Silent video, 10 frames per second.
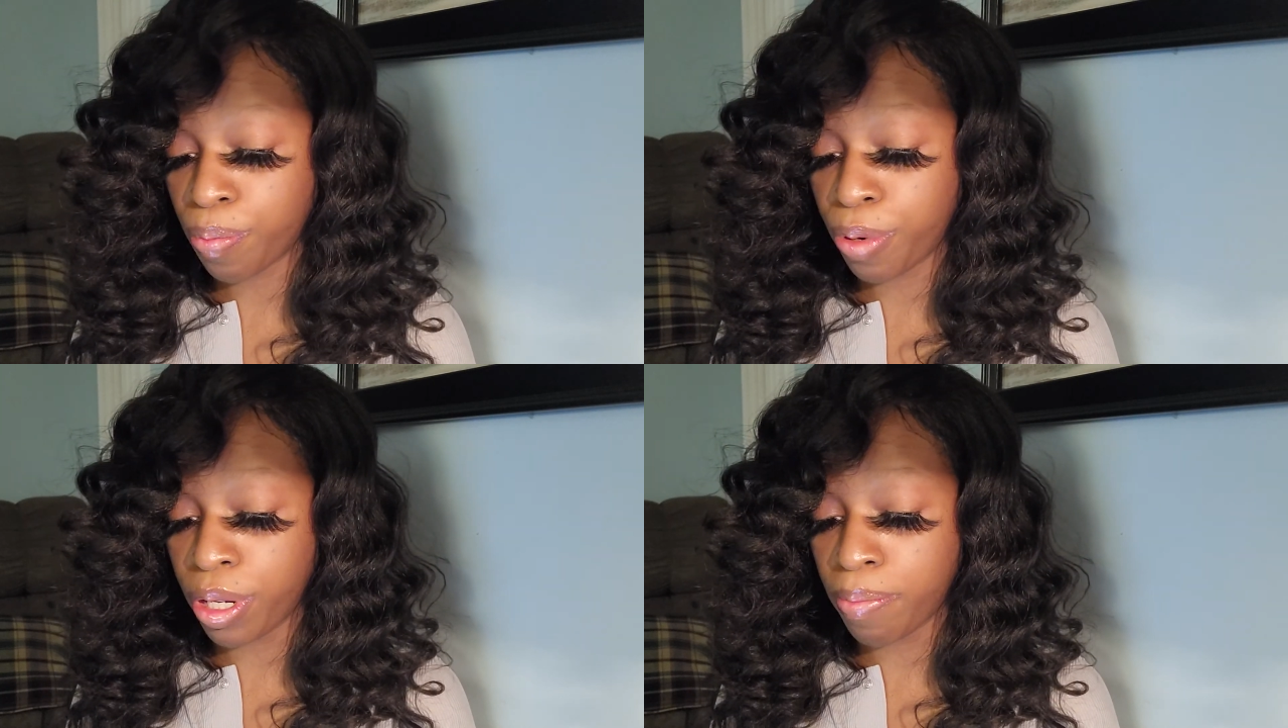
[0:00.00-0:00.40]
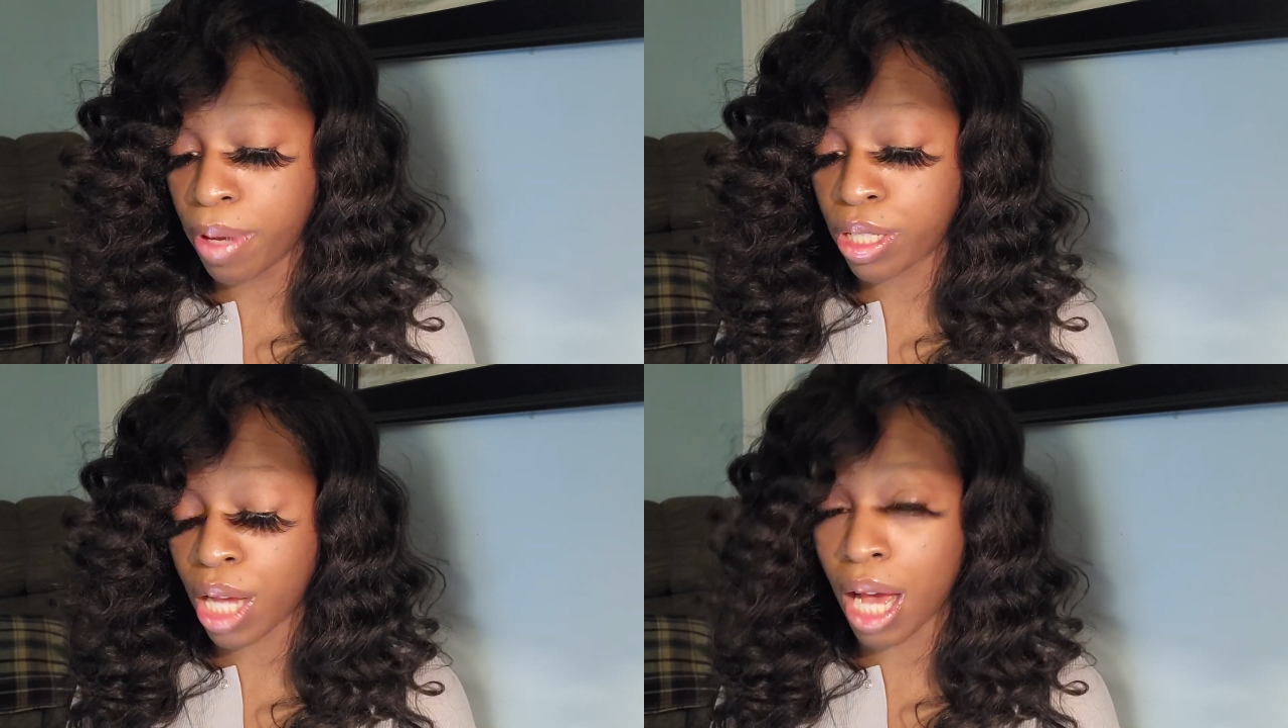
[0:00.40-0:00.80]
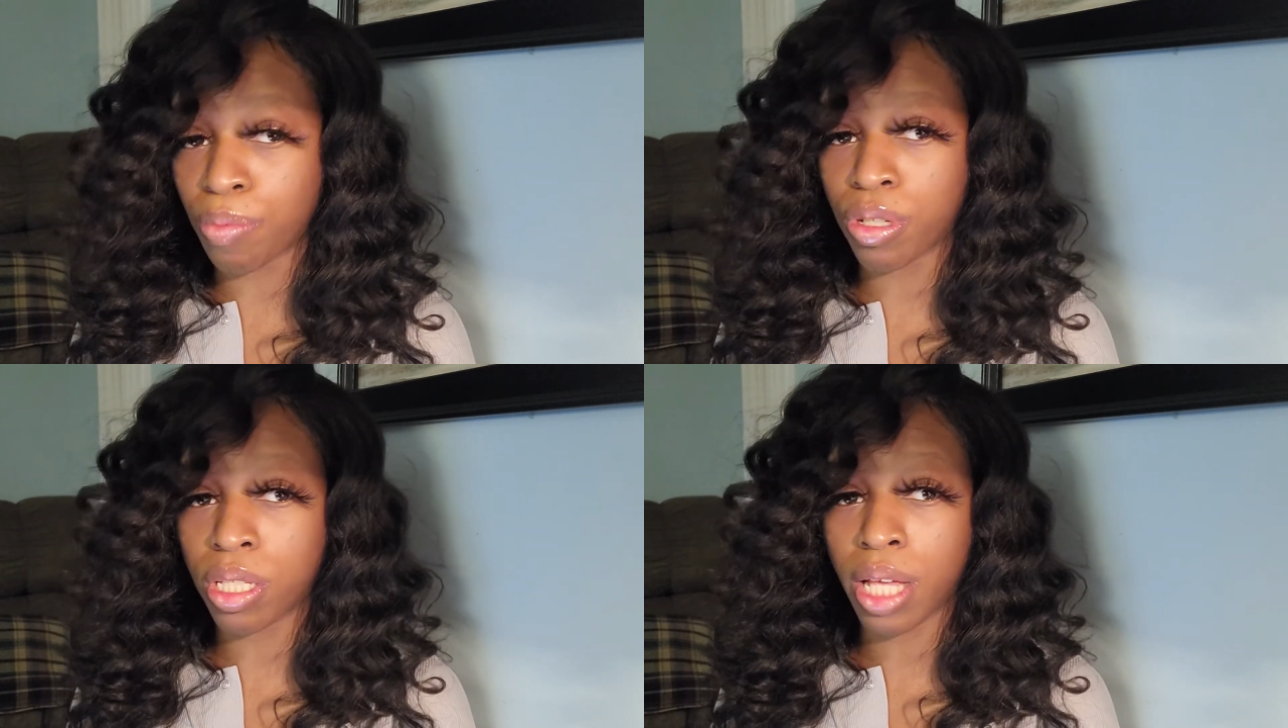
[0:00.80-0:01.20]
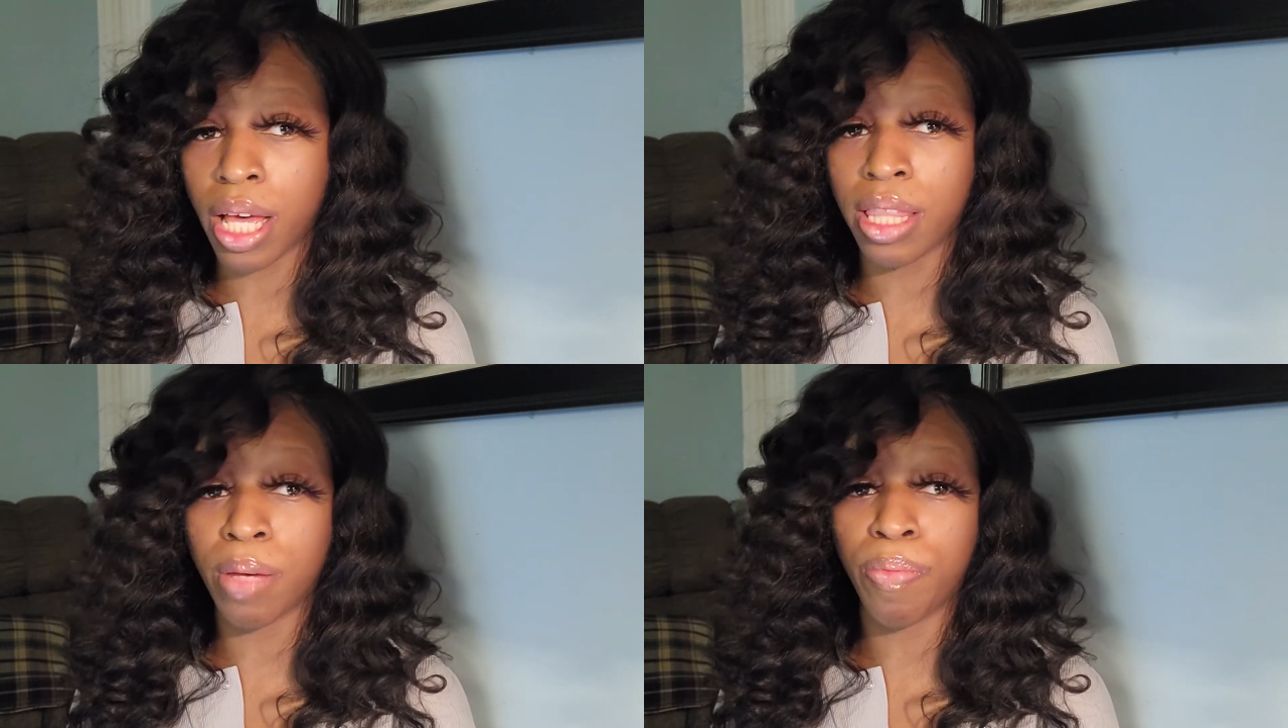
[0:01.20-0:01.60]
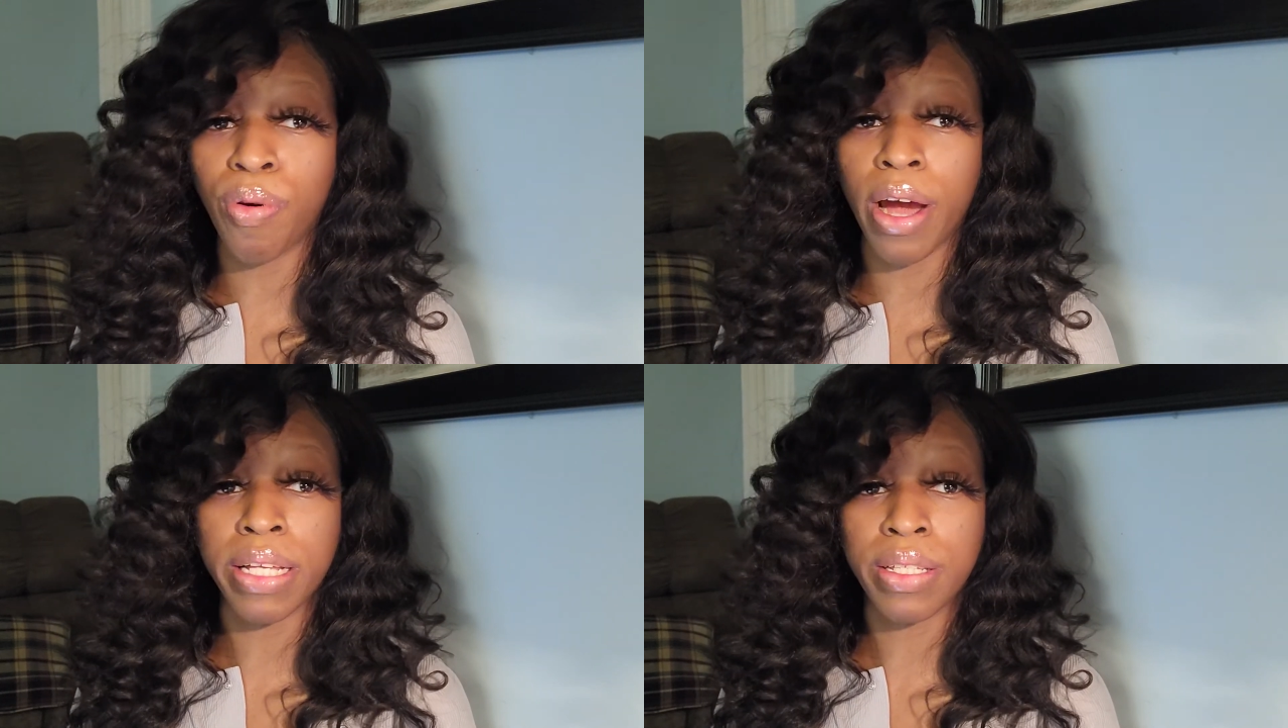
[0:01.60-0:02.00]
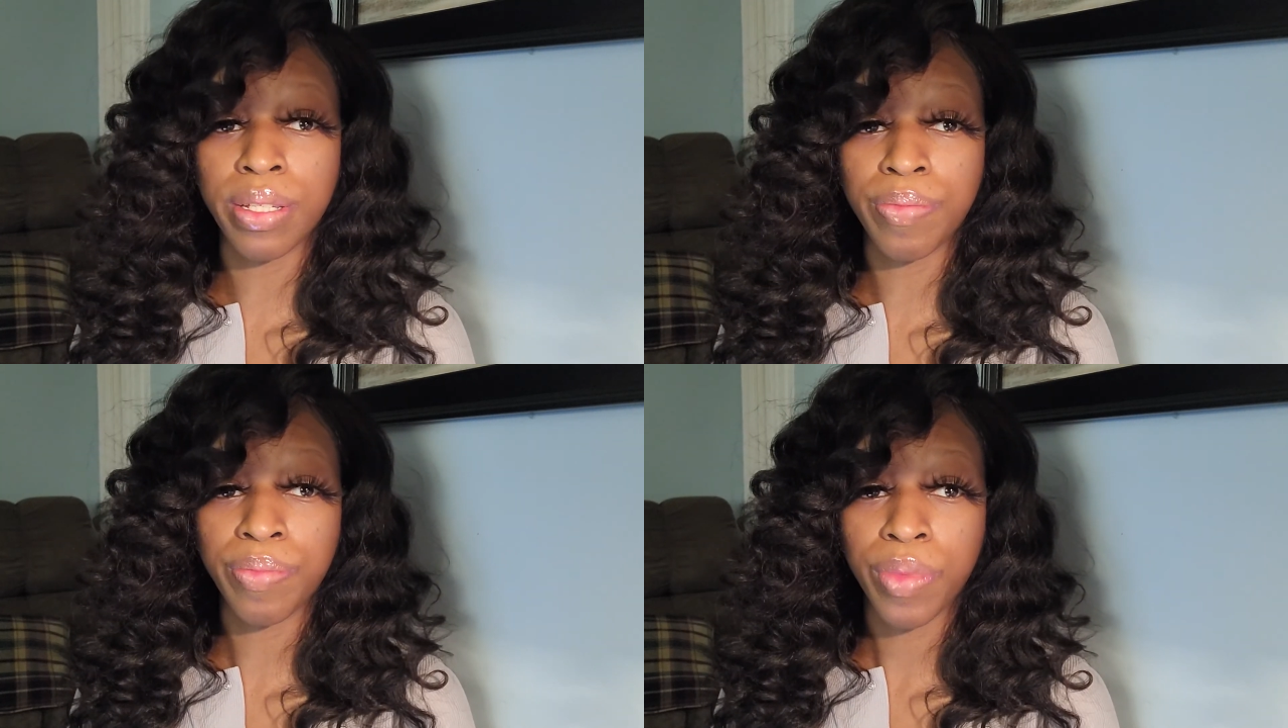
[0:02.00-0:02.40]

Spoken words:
Pretty much, I would say the price.